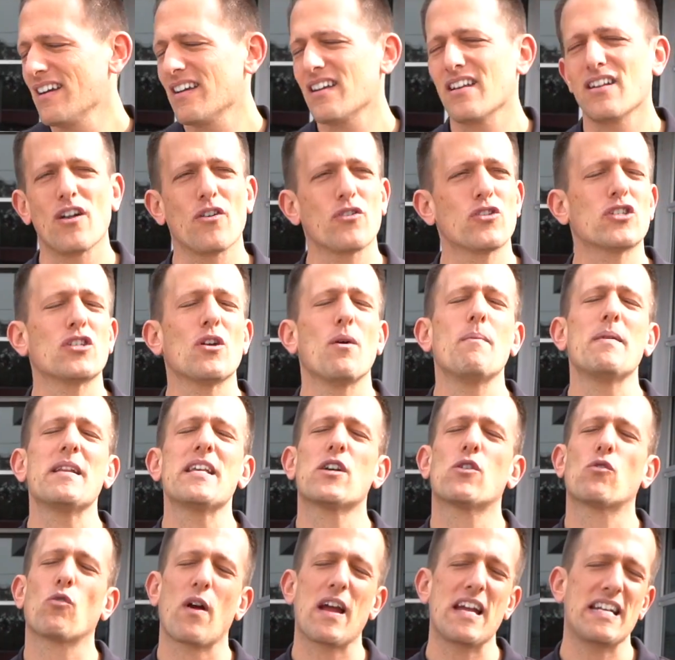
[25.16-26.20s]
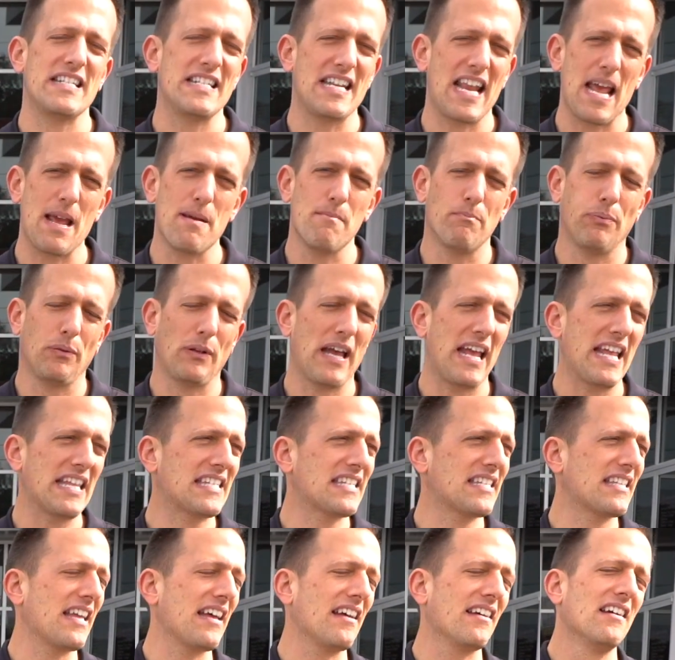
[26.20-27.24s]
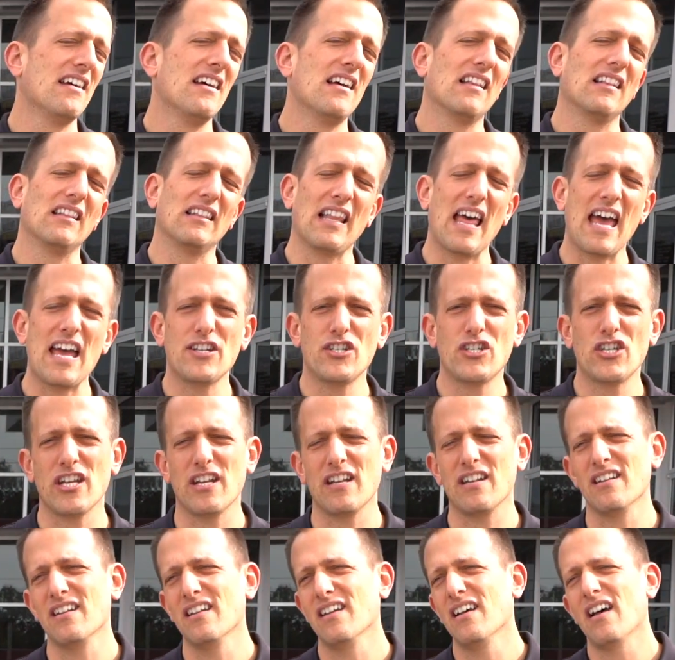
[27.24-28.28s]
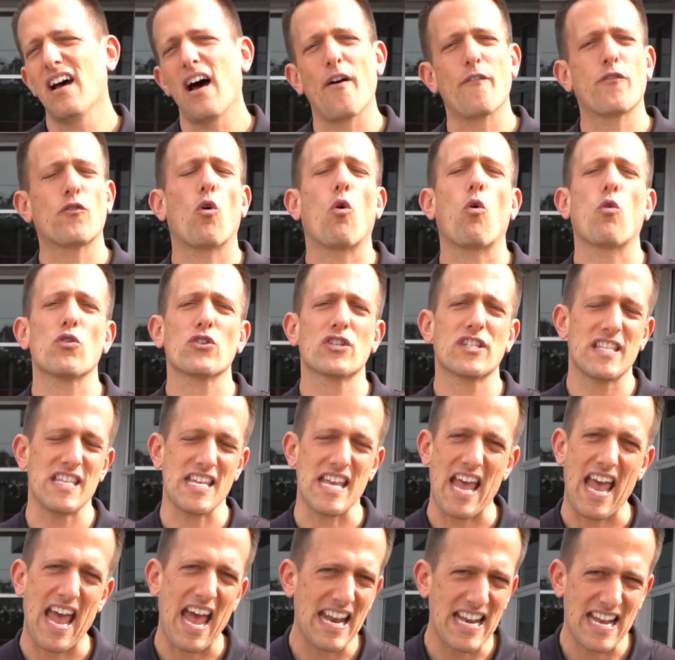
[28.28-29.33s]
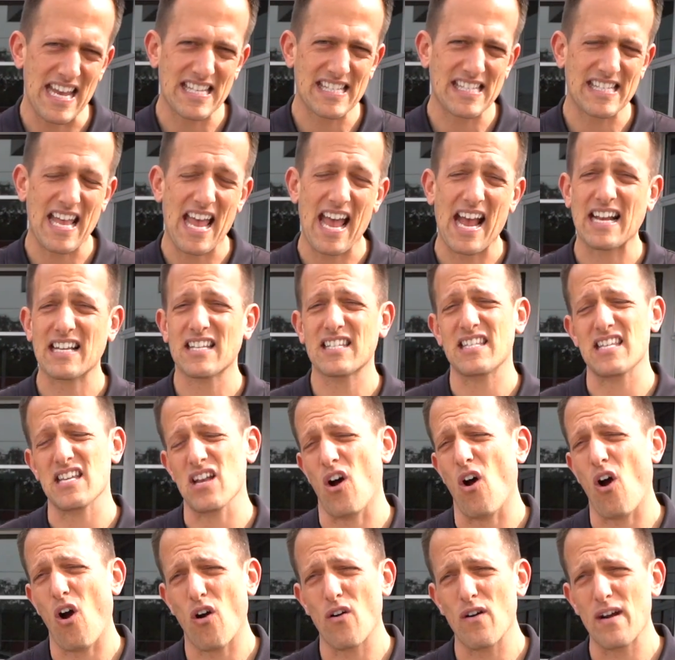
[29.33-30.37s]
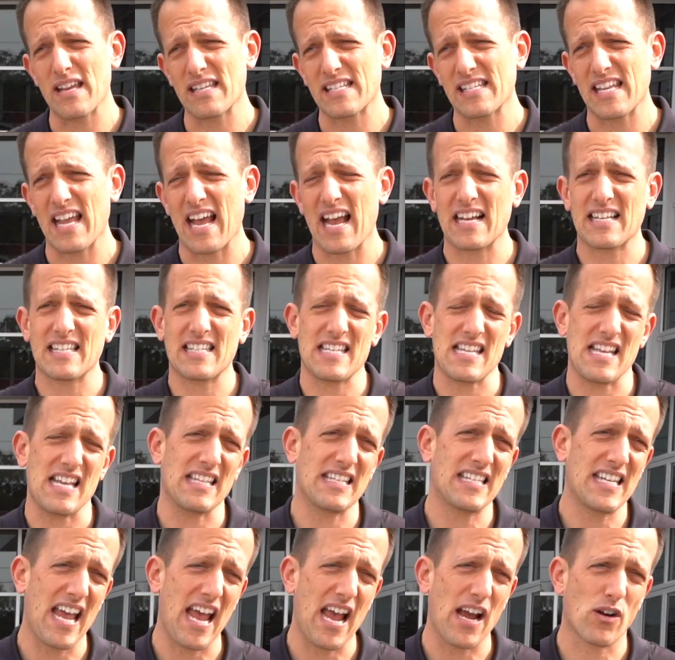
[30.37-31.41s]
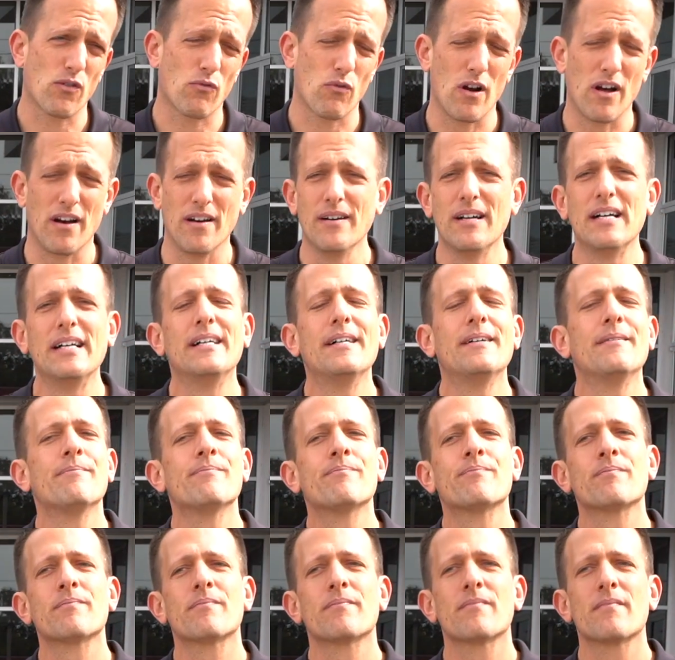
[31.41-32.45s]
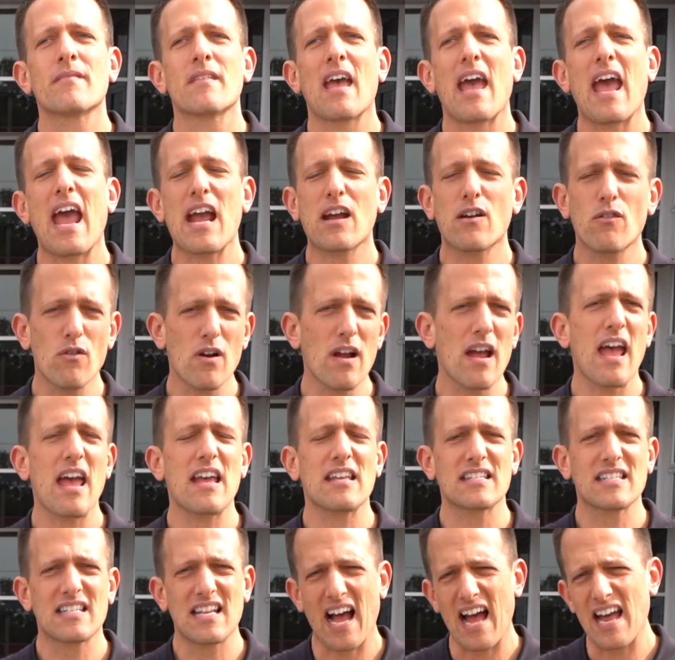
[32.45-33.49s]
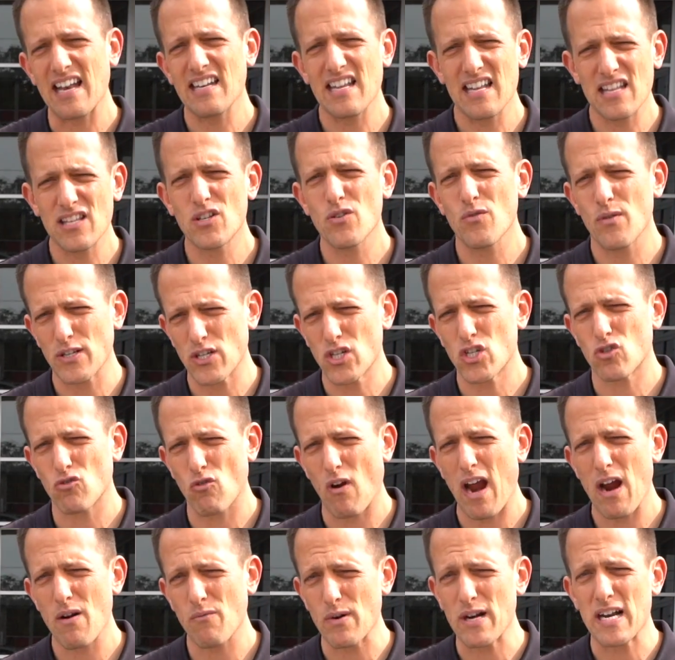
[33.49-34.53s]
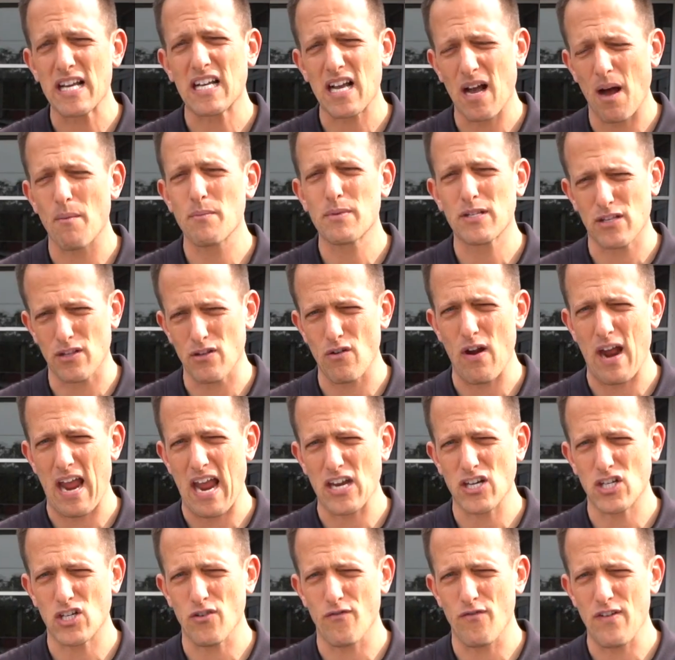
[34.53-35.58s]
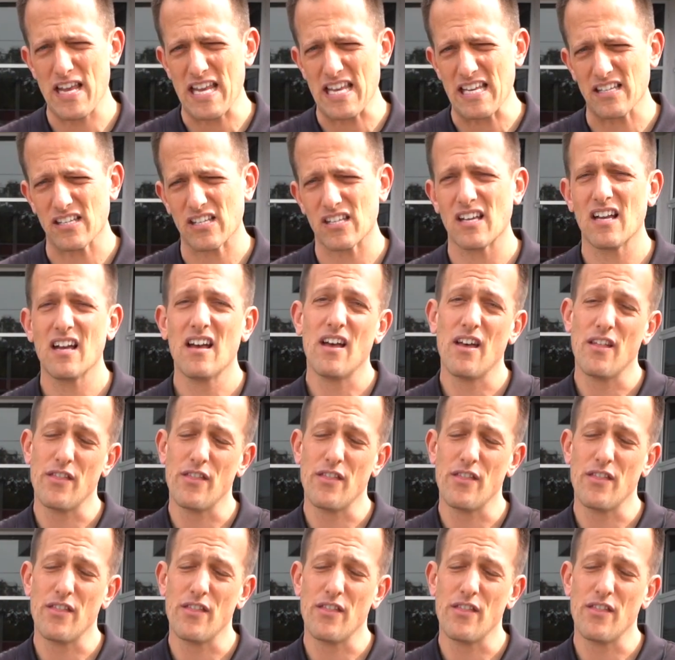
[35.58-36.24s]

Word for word: You know, so many great nameplates, the Legend, of course, the NSX, the RSX, the Integra, Acura has gotten into its stride when it comes to their SUVs.